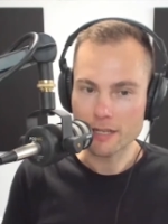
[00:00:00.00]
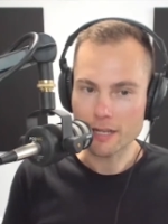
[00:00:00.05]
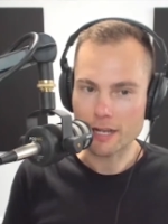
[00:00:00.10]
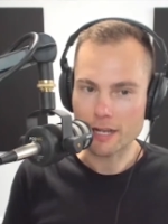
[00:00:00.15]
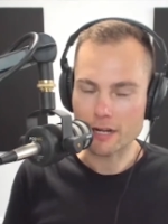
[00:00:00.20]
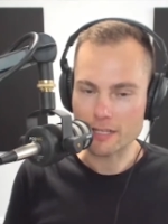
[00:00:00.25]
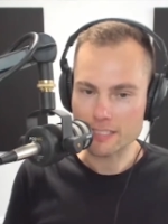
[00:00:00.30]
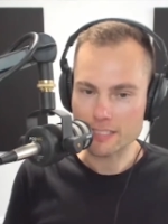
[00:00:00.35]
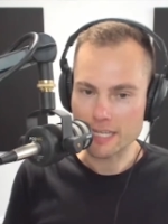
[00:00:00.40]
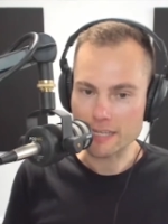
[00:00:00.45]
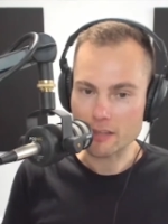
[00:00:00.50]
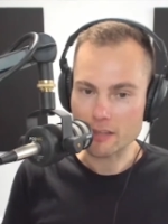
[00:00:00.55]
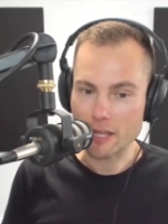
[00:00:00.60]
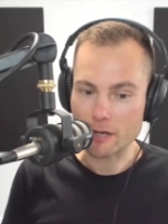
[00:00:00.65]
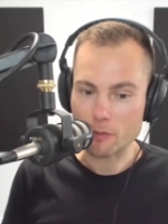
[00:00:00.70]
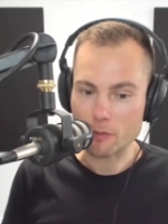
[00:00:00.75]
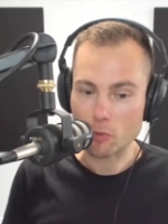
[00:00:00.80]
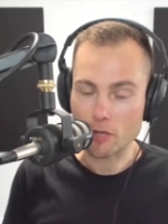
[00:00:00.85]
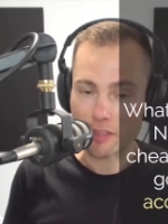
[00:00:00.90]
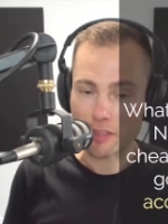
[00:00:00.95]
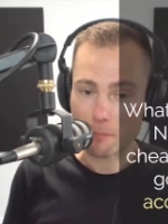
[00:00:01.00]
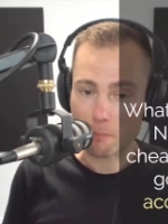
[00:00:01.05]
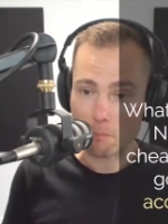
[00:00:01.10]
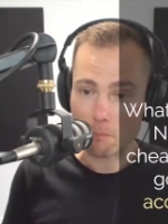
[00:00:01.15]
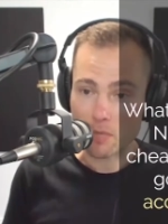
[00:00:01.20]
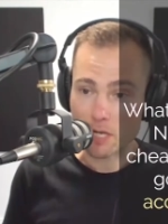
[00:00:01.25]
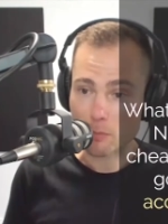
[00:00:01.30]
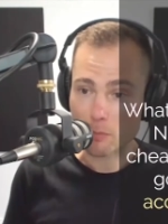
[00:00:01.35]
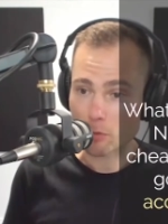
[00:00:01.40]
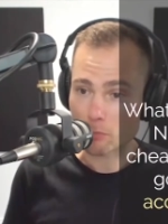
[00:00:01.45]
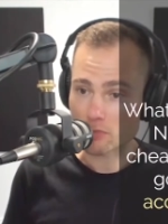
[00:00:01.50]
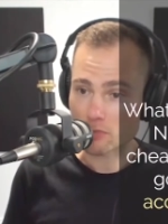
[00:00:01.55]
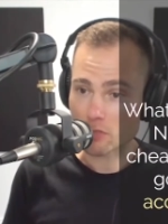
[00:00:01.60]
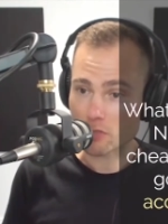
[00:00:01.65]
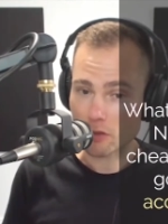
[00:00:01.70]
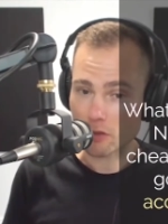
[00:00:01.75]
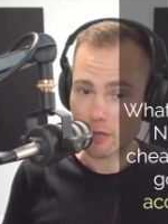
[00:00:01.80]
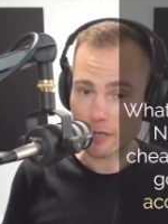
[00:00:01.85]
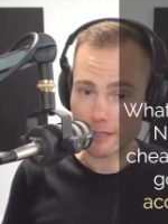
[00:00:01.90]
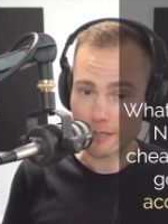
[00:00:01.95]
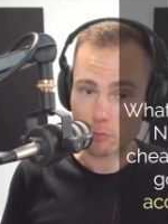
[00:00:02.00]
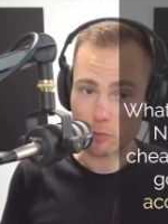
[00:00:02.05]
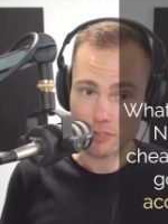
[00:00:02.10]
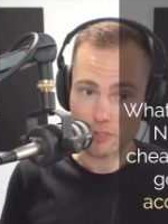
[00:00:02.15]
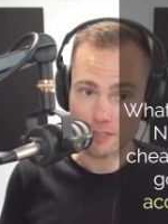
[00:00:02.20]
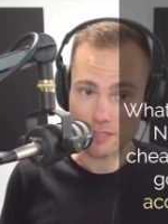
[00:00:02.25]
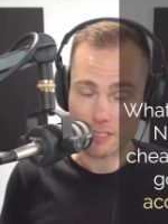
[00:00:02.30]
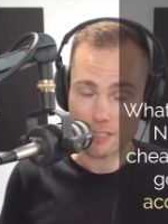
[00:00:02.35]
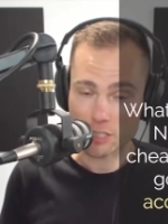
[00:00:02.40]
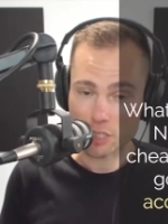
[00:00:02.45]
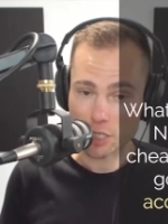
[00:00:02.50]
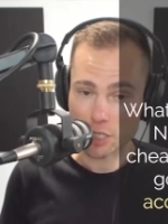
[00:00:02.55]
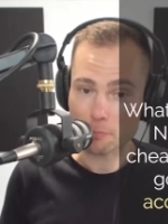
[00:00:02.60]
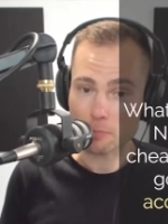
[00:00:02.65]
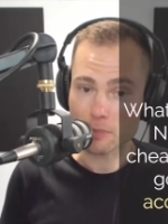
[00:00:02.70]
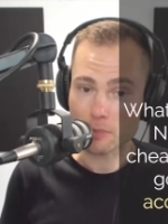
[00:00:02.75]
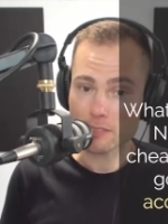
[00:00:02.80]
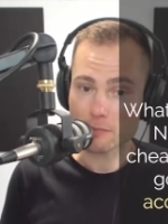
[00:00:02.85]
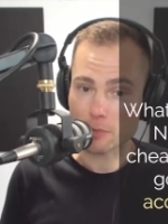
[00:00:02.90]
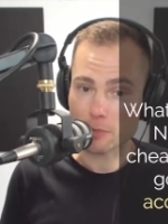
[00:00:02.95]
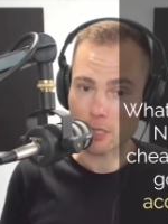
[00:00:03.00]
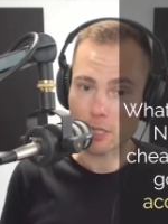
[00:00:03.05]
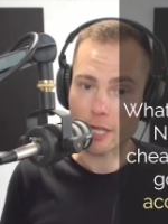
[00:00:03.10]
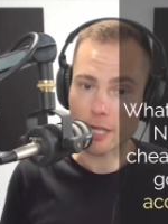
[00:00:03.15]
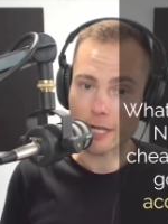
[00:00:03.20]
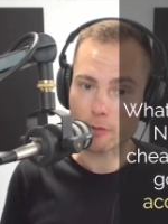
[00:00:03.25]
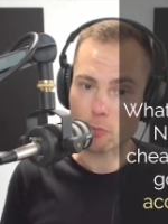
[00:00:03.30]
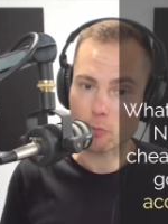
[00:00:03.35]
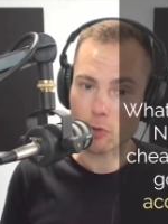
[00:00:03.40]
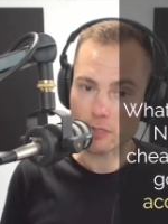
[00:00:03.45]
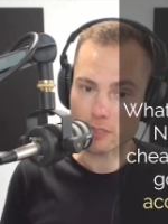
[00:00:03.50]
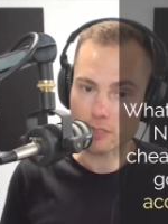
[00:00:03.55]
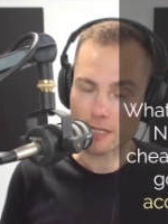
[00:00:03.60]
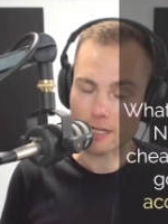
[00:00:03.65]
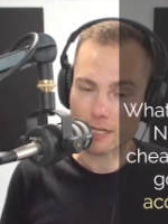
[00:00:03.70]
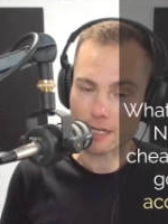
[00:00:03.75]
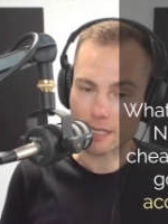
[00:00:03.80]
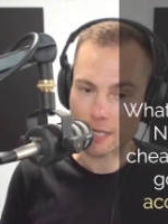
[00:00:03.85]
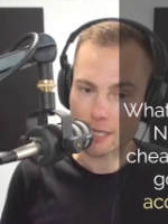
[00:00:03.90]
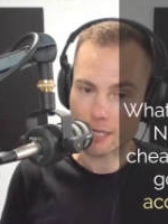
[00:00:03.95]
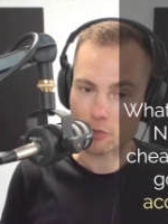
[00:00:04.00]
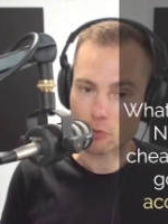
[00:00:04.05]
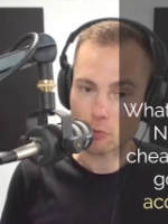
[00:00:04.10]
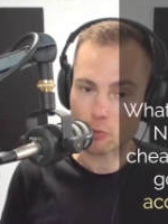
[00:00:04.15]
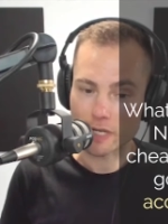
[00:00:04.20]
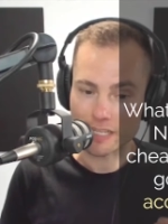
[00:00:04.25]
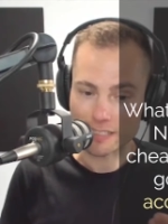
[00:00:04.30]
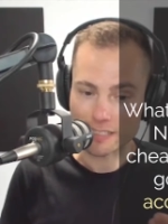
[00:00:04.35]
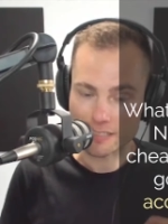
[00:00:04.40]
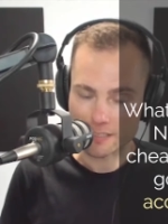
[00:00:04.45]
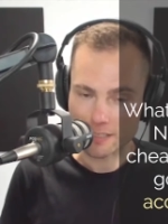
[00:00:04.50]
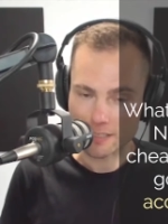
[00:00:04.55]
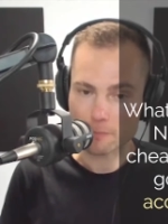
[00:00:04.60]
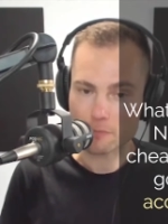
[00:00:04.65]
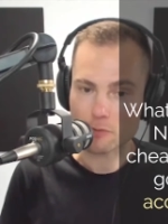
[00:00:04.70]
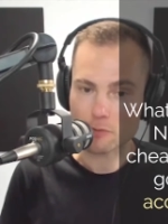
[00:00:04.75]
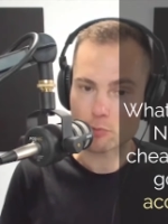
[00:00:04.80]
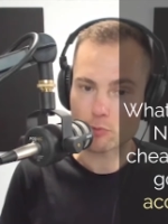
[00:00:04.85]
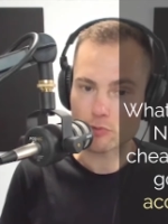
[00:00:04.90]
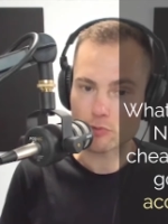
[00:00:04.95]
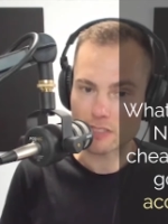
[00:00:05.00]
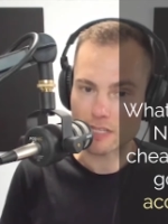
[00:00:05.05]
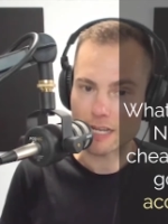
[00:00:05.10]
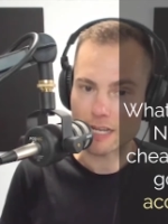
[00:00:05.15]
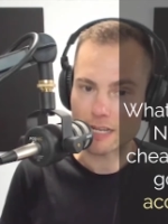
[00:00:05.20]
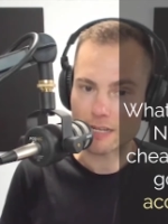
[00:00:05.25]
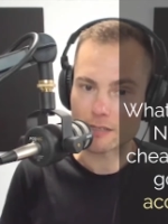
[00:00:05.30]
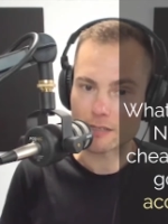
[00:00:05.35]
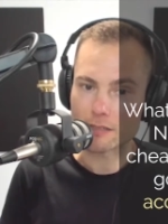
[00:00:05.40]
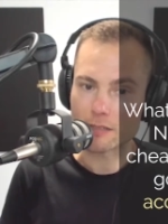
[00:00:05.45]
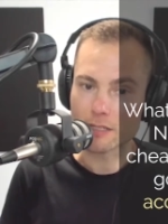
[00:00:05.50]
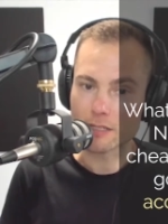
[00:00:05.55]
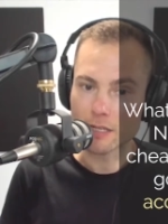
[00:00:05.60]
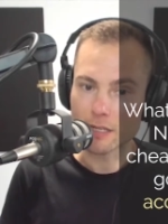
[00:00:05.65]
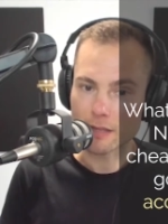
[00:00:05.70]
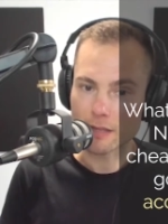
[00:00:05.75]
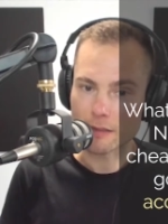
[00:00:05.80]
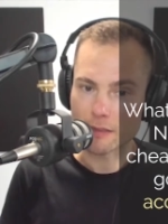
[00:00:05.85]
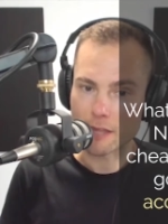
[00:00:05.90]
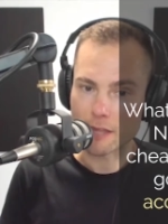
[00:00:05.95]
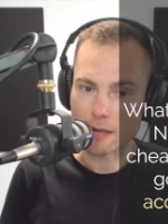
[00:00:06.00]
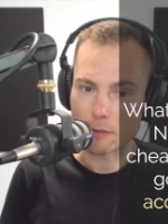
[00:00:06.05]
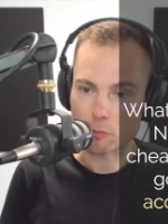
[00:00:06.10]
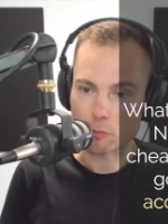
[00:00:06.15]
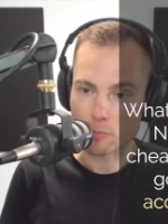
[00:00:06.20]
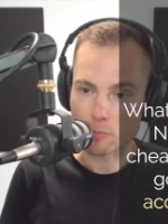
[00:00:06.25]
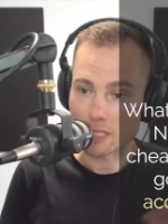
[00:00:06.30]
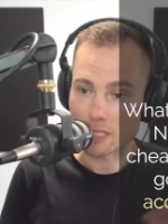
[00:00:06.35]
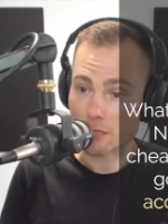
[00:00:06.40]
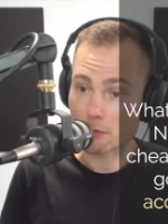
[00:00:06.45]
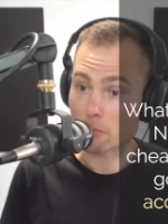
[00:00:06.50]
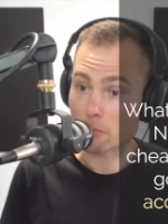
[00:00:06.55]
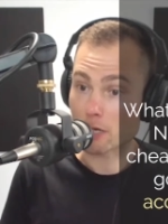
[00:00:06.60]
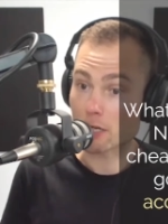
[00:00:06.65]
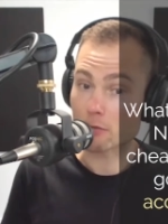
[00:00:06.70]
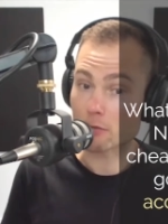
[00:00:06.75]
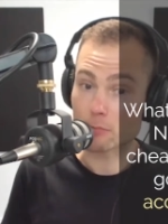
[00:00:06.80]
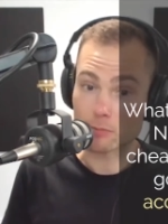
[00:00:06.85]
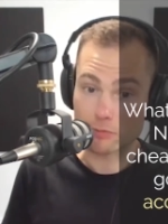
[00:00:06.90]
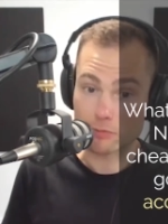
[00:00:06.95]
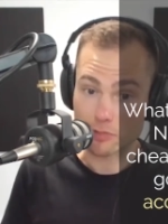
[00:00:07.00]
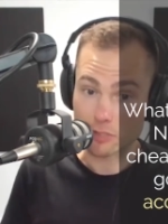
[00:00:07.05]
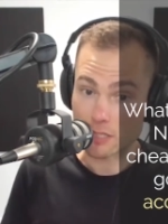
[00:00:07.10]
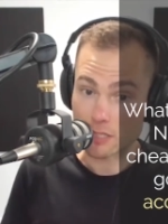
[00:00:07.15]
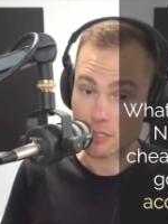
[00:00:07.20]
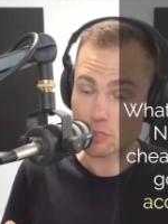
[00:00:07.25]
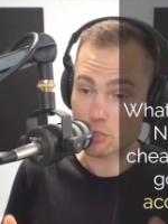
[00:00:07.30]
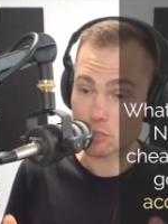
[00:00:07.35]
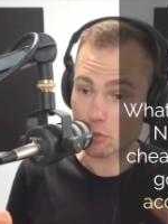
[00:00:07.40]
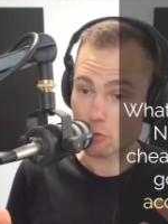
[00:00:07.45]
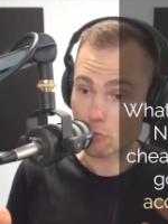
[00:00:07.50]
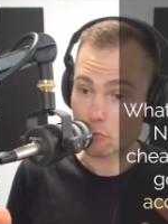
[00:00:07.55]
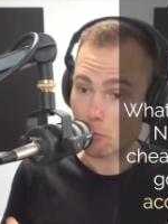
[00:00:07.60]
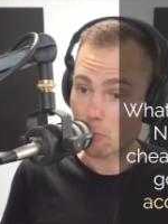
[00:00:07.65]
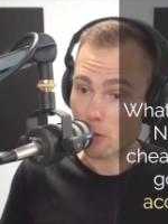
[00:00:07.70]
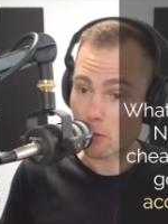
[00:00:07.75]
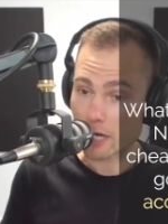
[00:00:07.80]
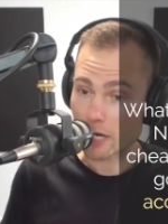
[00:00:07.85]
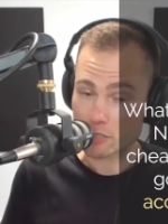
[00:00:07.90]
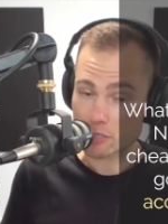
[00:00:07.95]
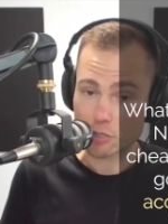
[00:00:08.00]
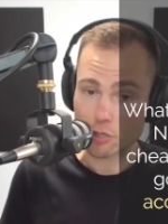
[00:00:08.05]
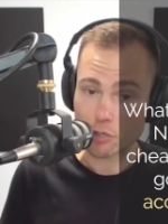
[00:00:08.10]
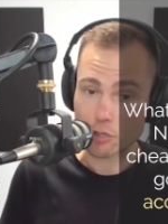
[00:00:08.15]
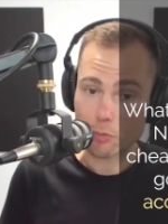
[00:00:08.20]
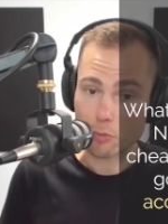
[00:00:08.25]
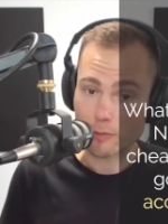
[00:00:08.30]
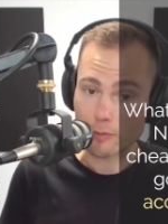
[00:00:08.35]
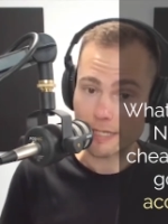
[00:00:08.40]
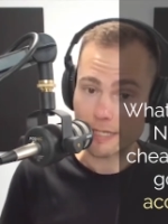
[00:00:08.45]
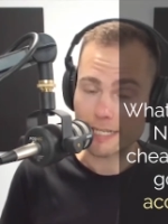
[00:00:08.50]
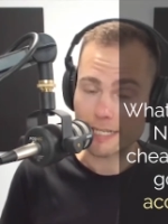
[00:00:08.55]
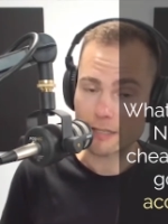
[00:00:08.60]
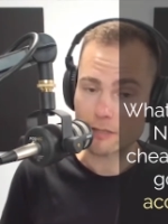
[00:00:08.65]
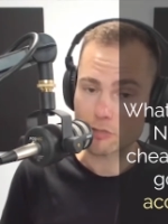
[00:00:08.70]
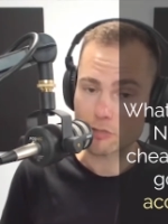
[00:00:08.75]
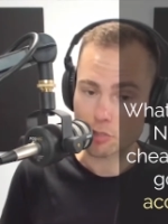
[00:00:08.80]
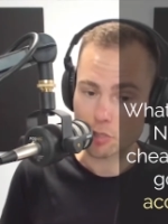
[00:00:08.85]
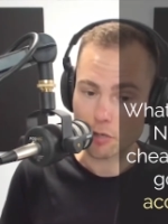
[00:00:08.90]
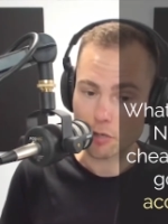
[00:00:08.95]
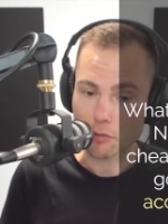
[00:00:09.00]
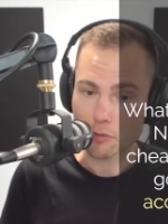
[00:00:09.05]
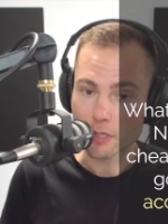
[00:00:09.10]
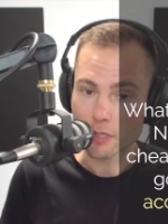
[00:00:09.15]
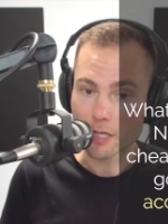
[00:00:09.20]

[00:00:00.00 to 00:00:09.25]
And I say, like, what are the minimums? Not like what's the cheapest, but like what's going to get you an acceptable standard that would be comparable to this show or my show or any other show